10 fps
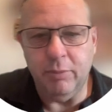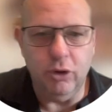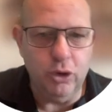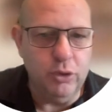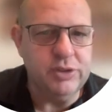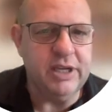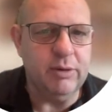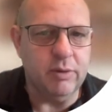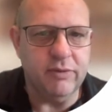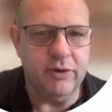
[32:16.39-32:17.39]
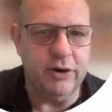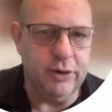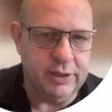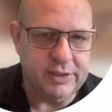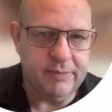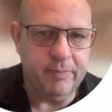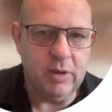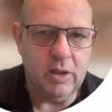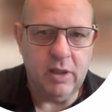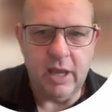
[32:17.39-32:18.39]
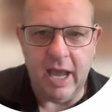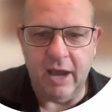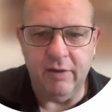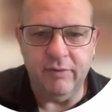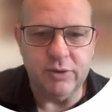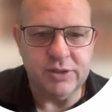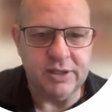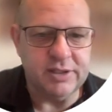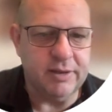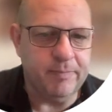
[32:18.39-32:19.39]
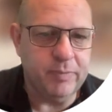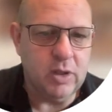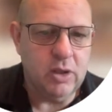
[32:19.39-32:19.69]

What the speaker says: losing refrigerant out of your system.